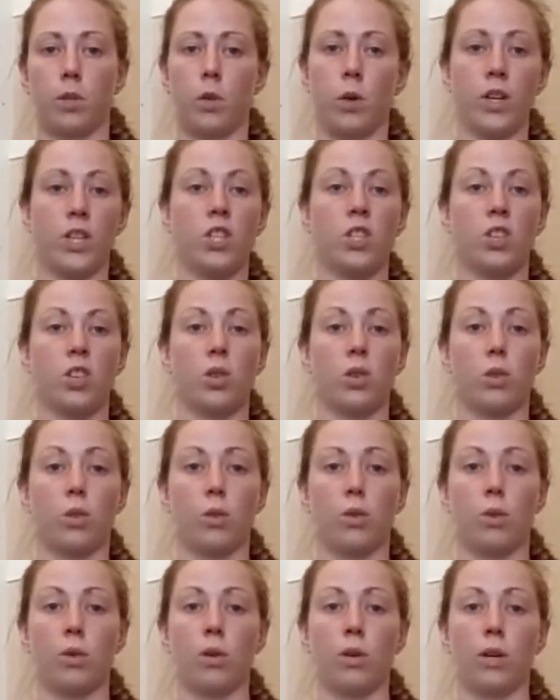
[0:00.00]
question
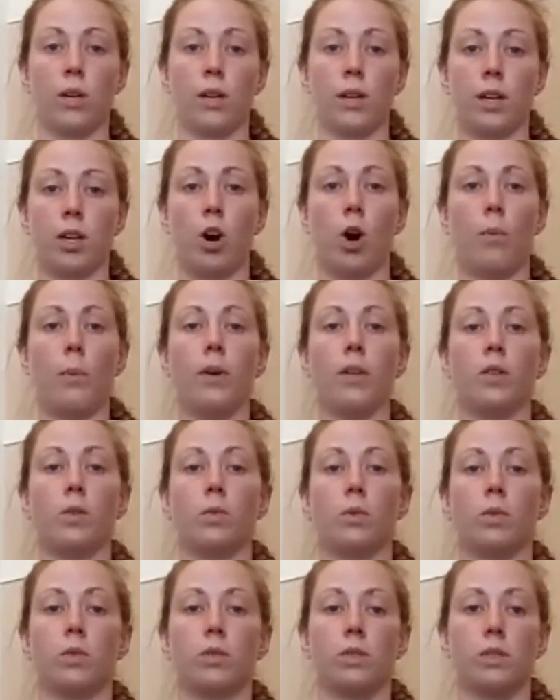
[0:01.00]
or comment
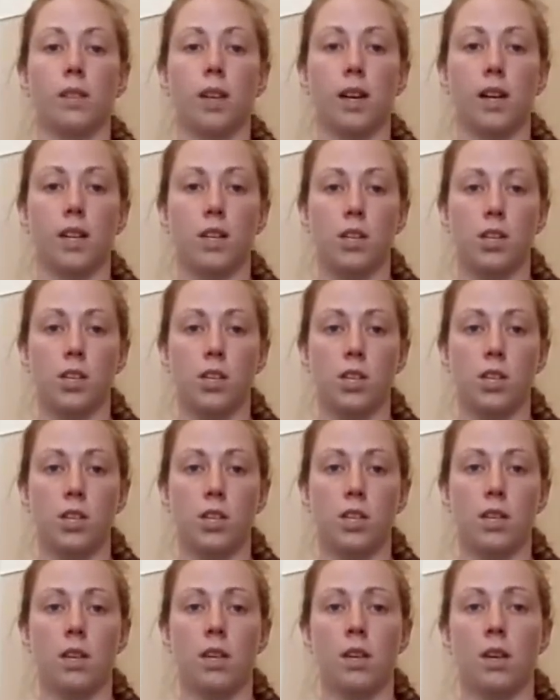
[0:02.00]
was that
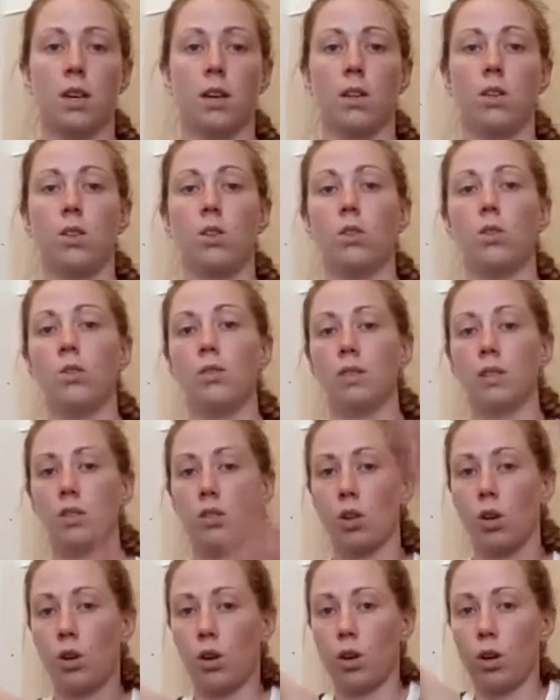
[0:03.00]
she
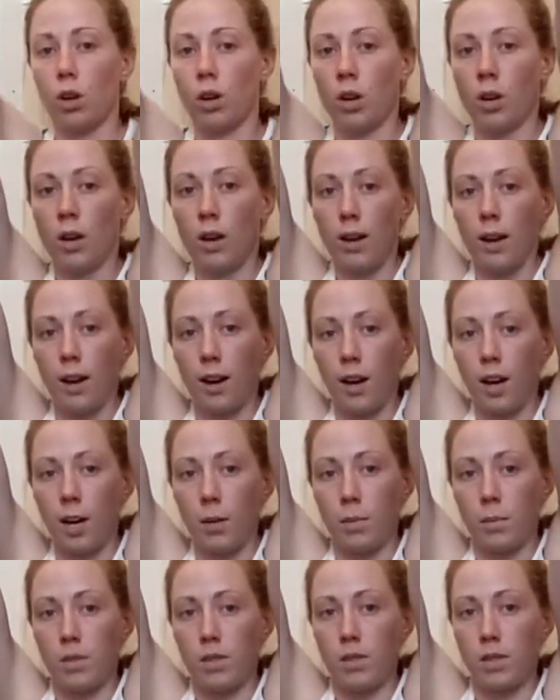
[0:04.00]
uses her
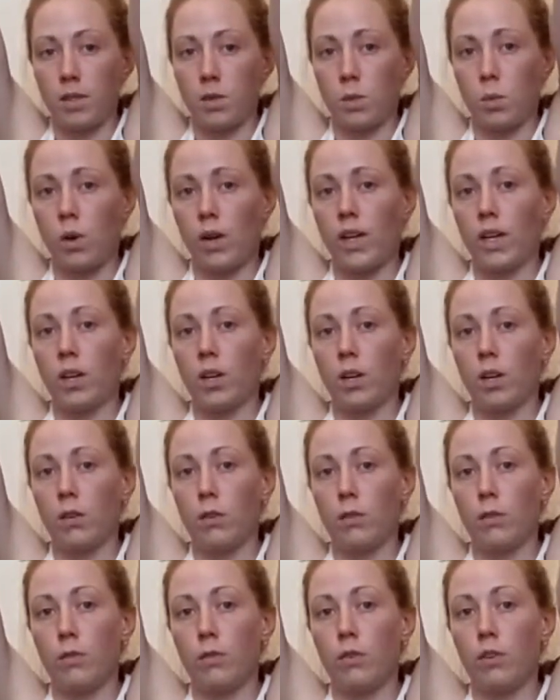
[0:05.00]
arms as a way of
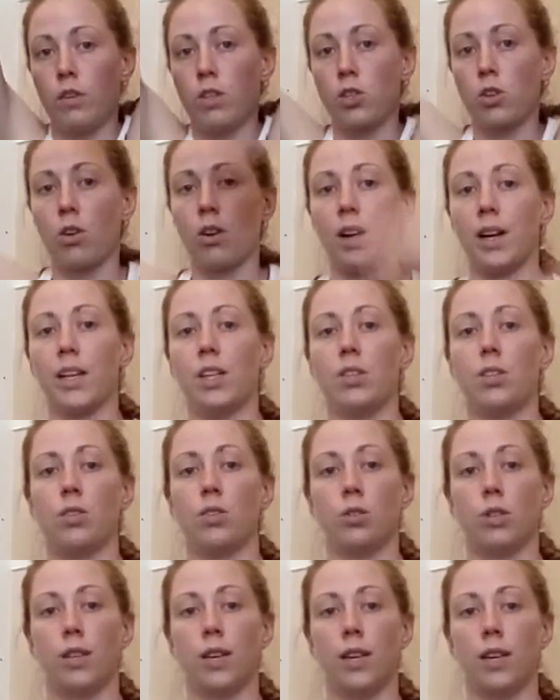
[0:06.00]
trying
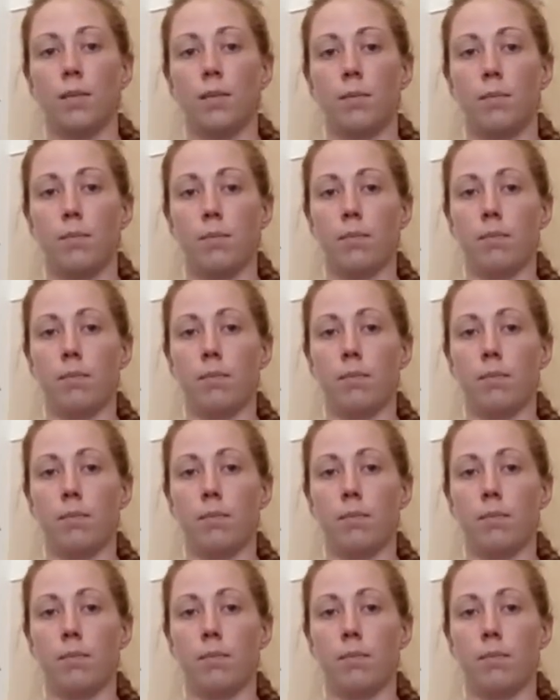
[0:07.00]
to get